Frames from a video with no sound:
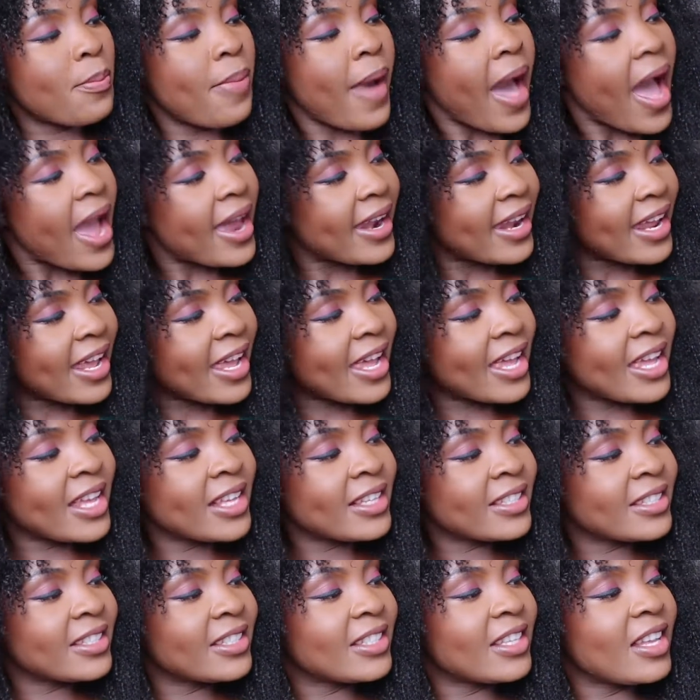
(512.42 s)

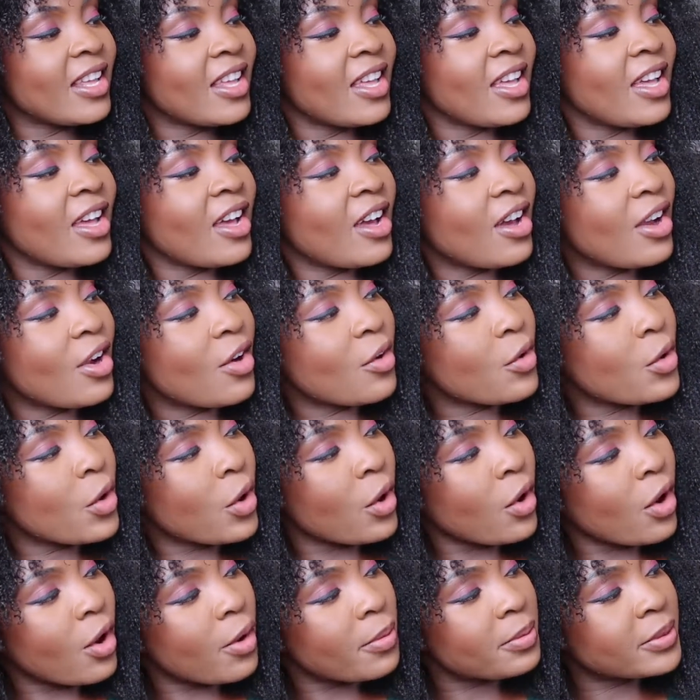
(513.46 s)
badass uh,
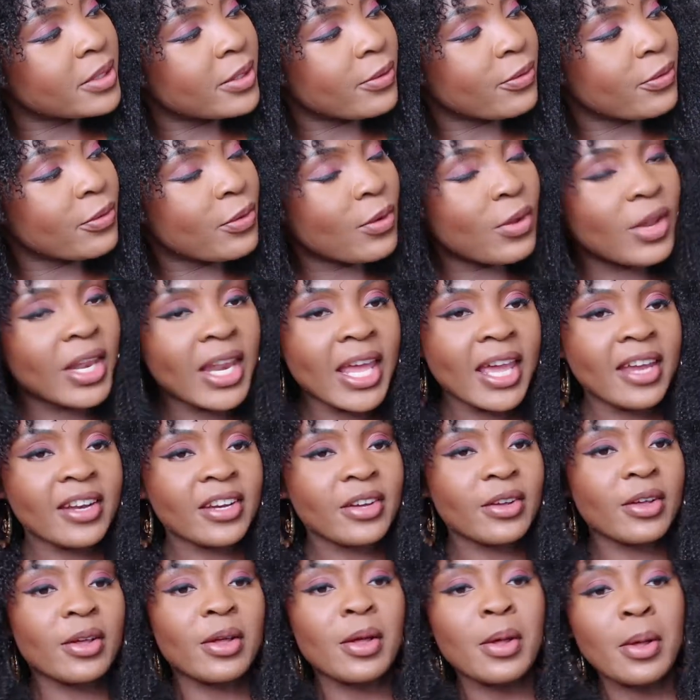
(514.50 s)
cropped full
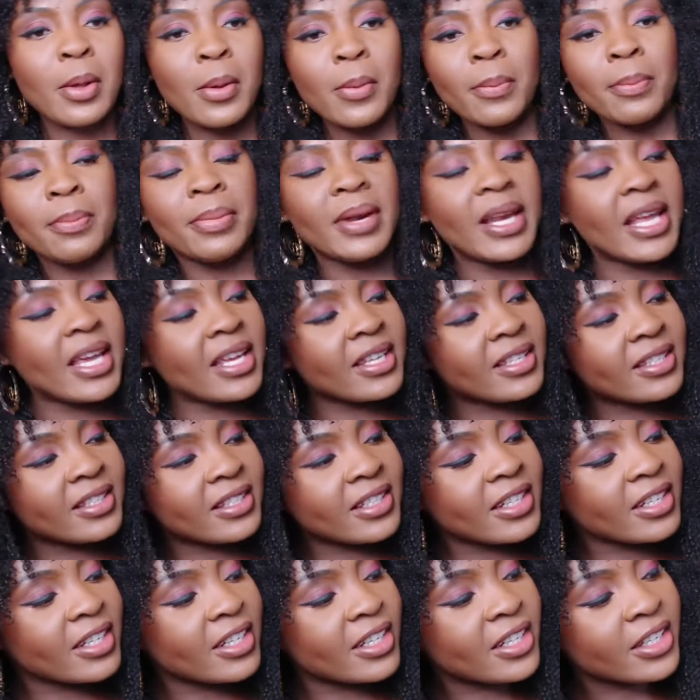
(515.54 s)
leather
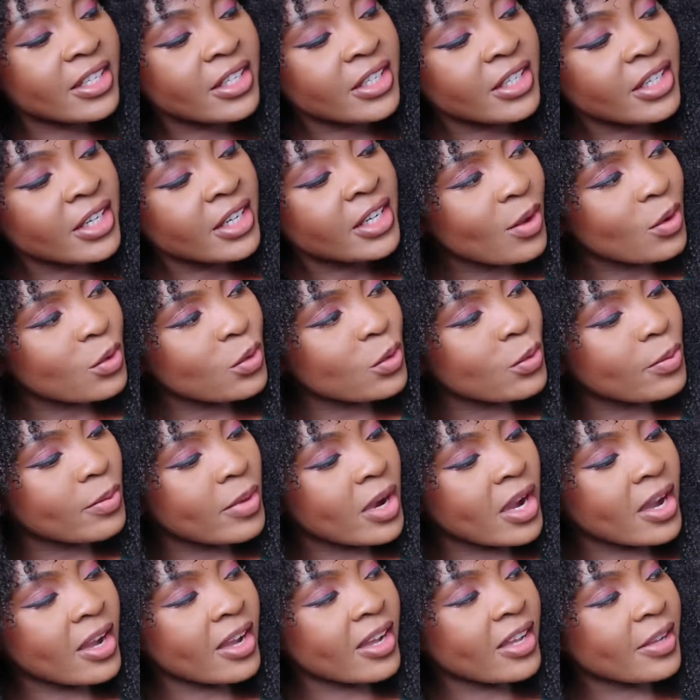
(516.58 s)
blazer. Oh
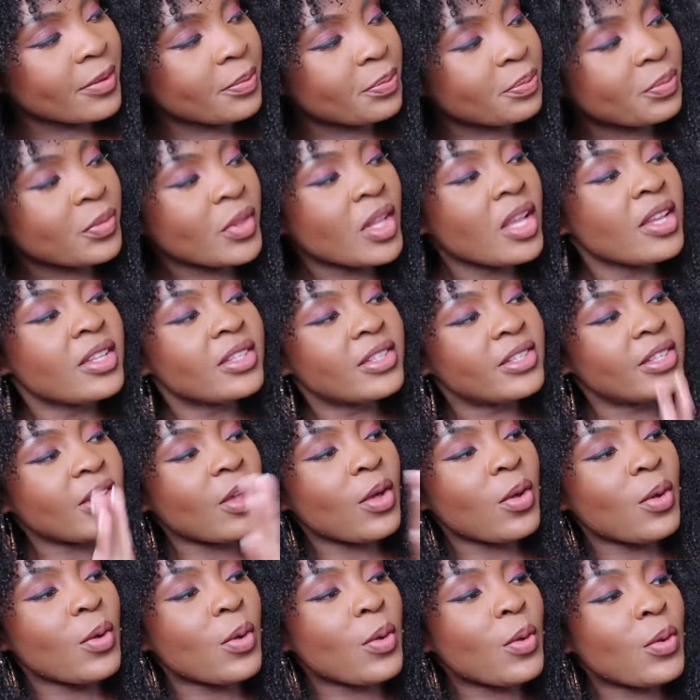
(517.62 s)
my.
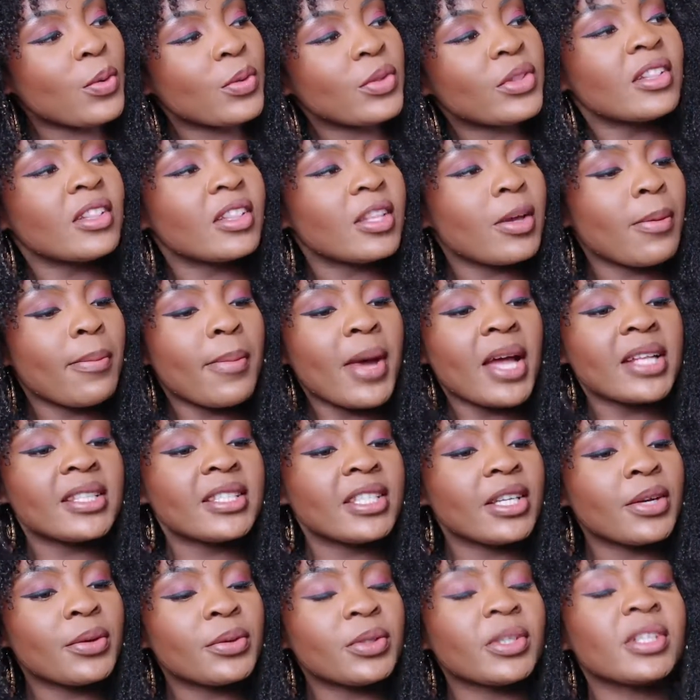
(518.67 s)
So the
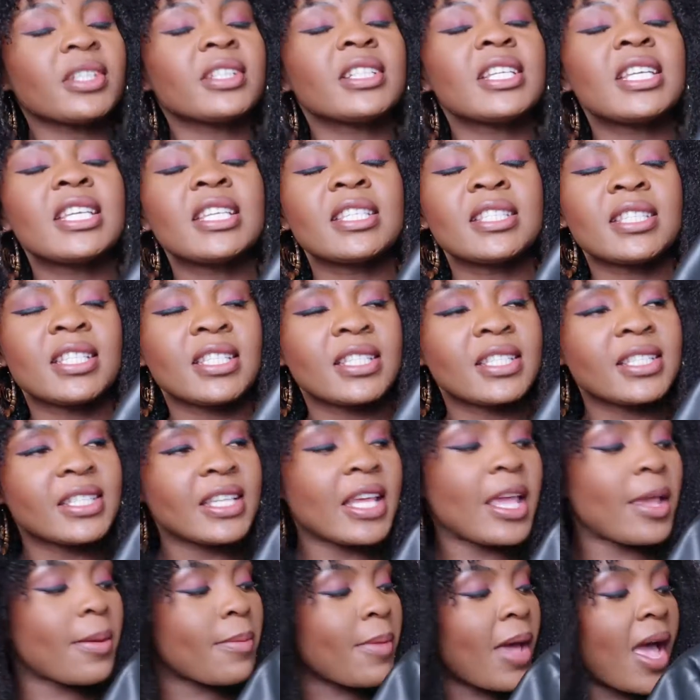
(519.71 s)
material is the
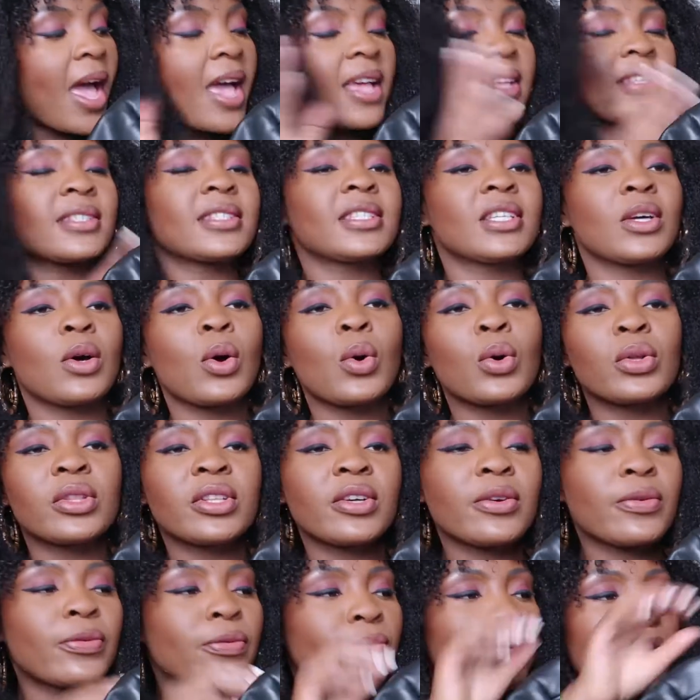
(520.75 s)
same as the
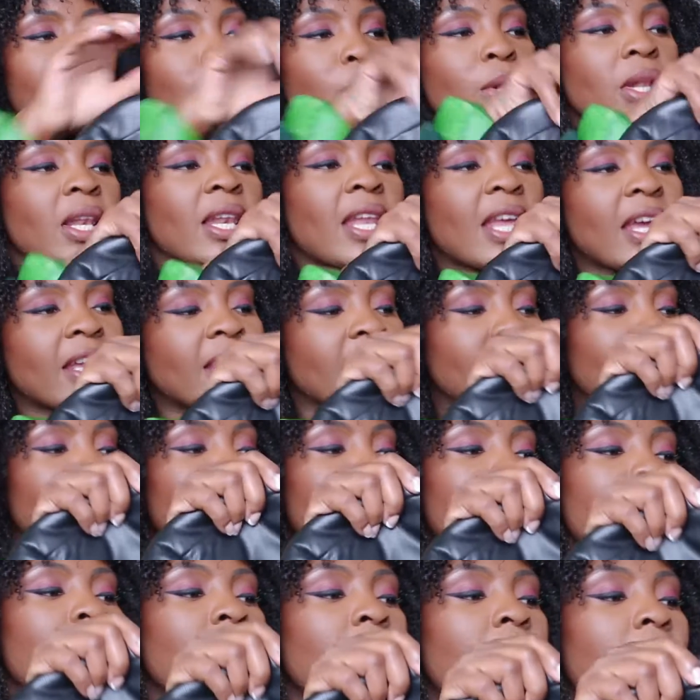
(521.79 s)
other full
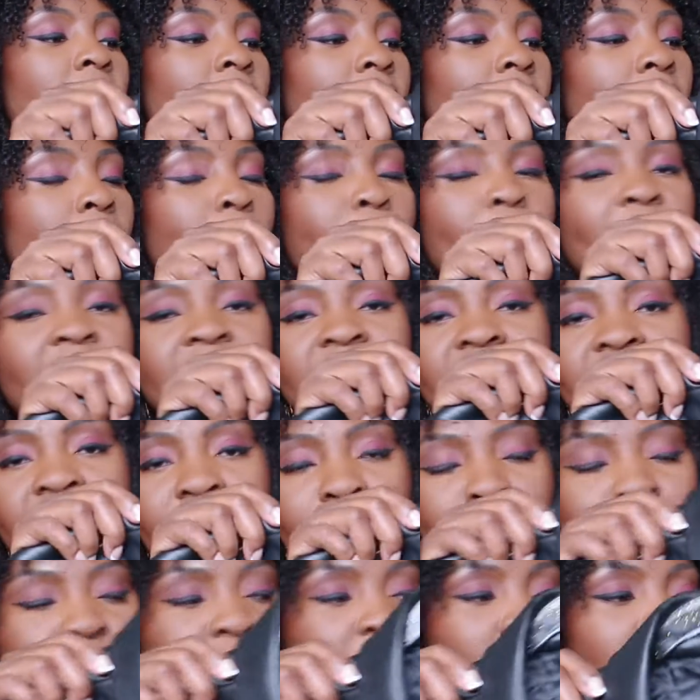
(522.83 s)
leather uh,
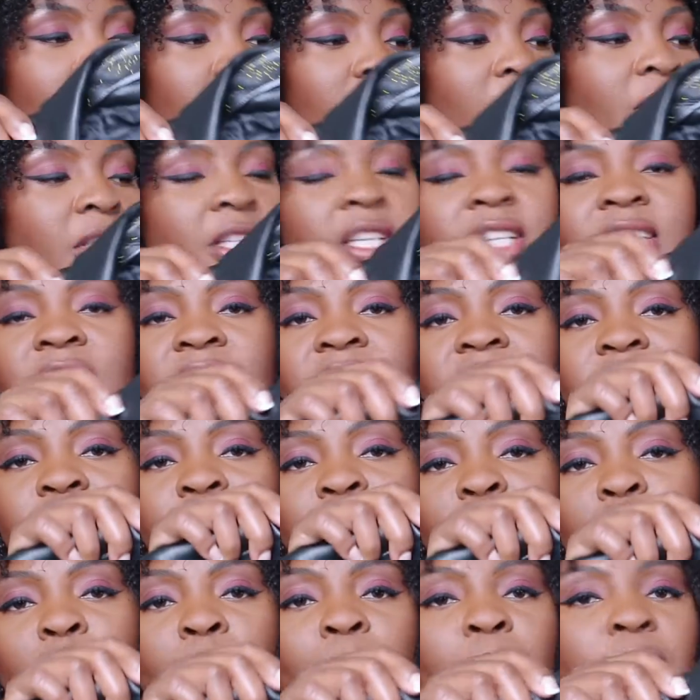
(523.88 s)
material. It is
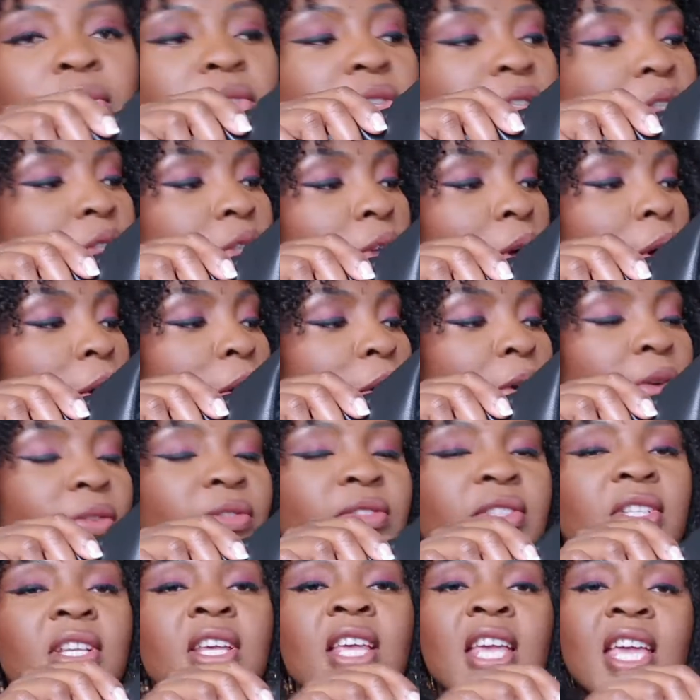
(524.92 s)
super
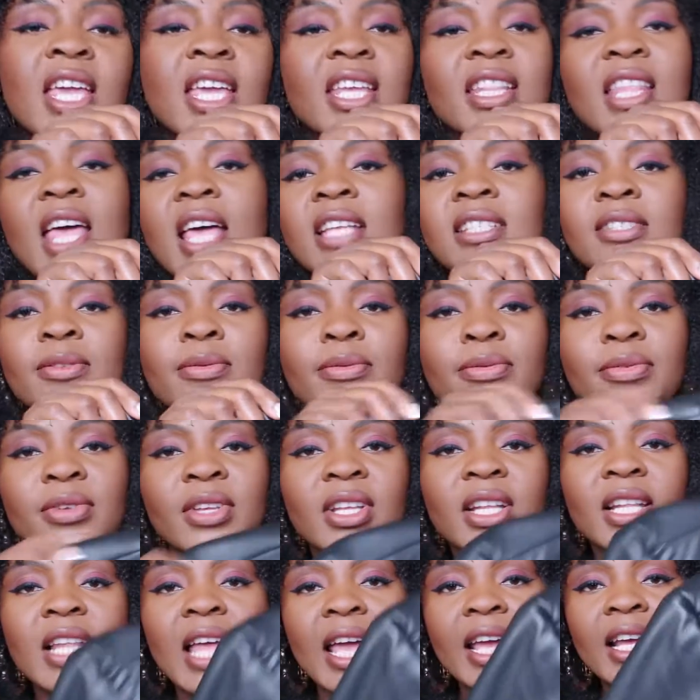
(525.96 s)
soft. It doesn't
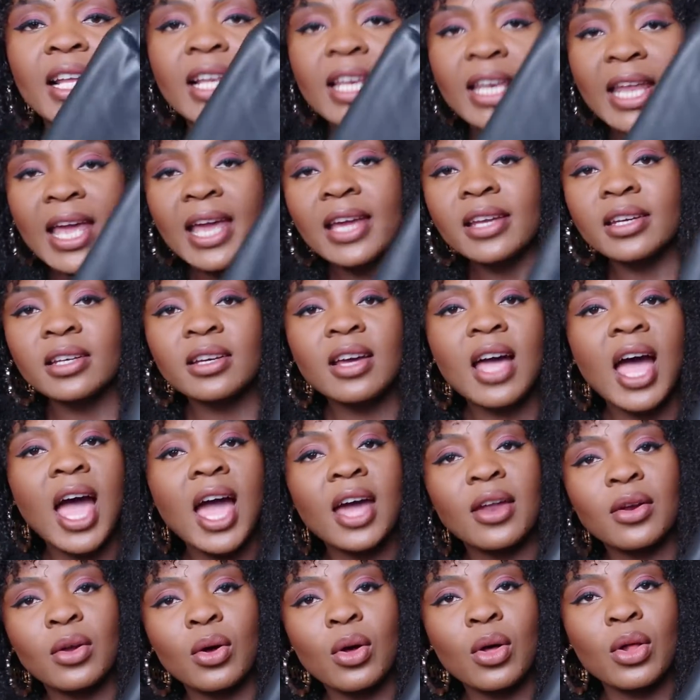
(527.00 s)
feel like leather
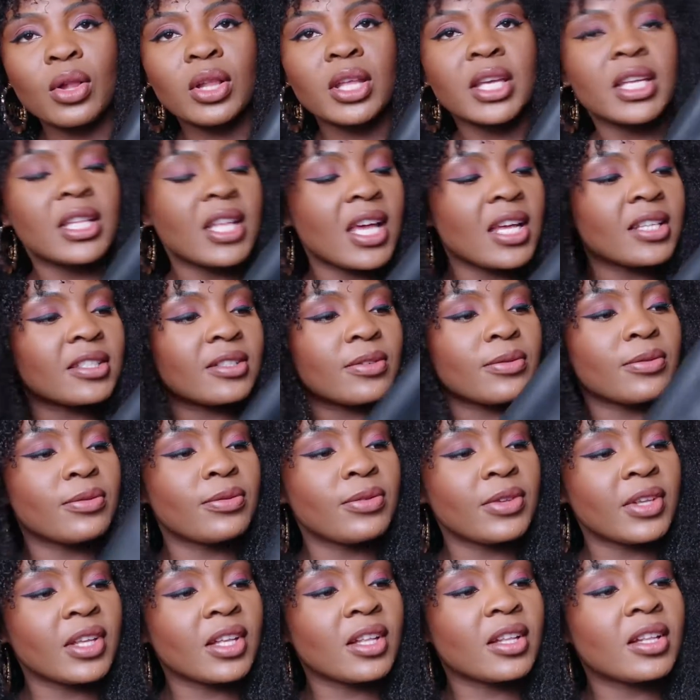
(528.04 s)
at all. It doesn't
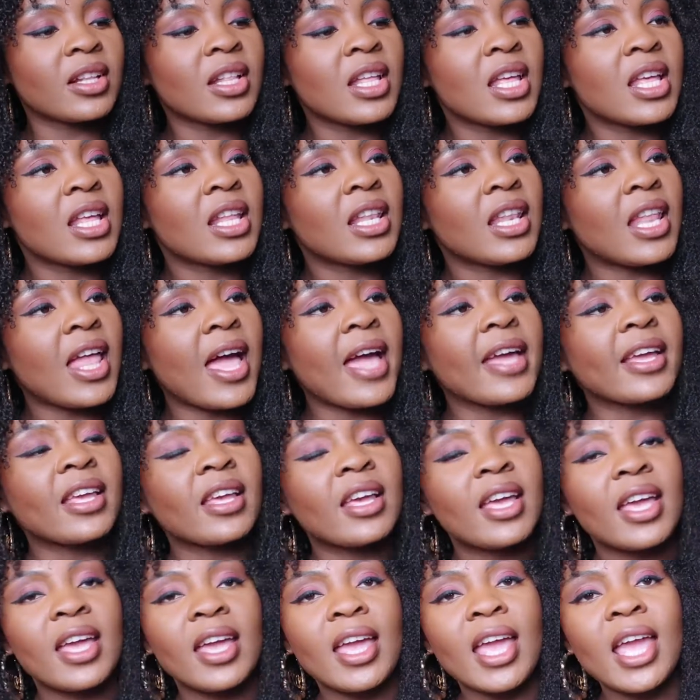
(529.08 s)
feel like
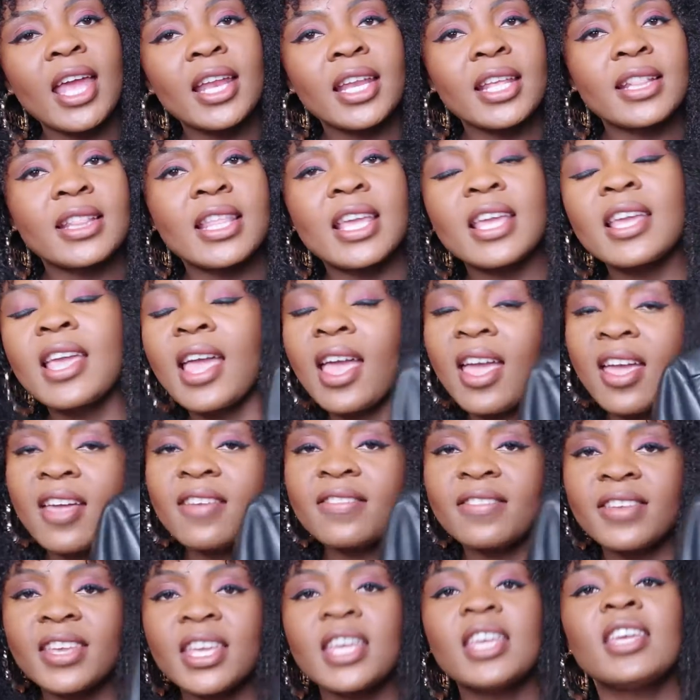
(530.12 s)
anything
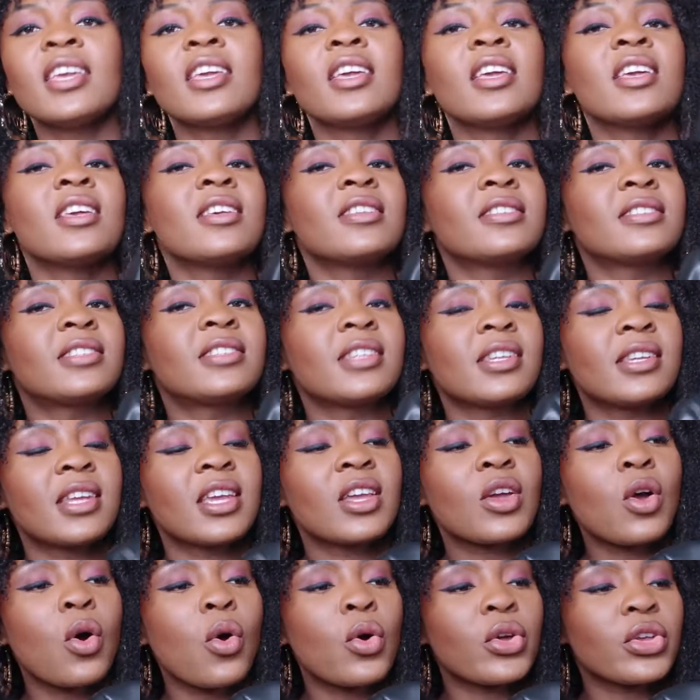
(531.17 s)
heavy
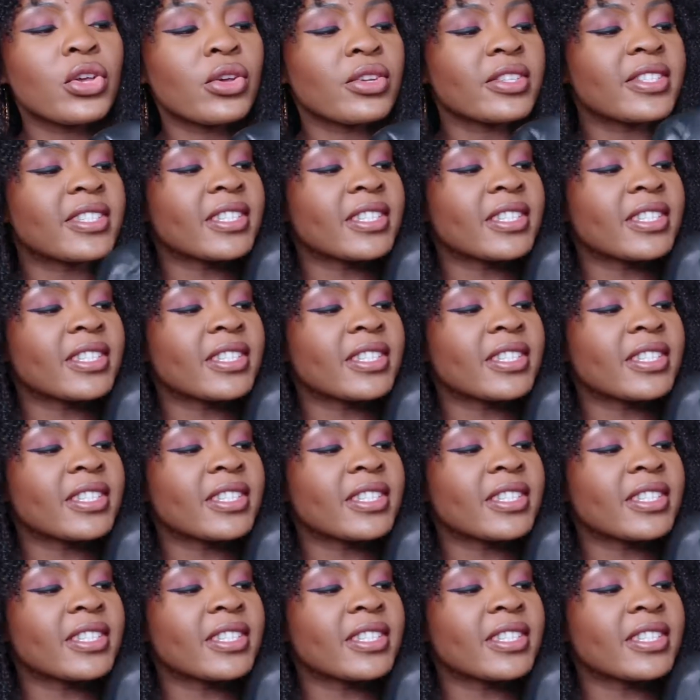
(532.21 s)
sitting on your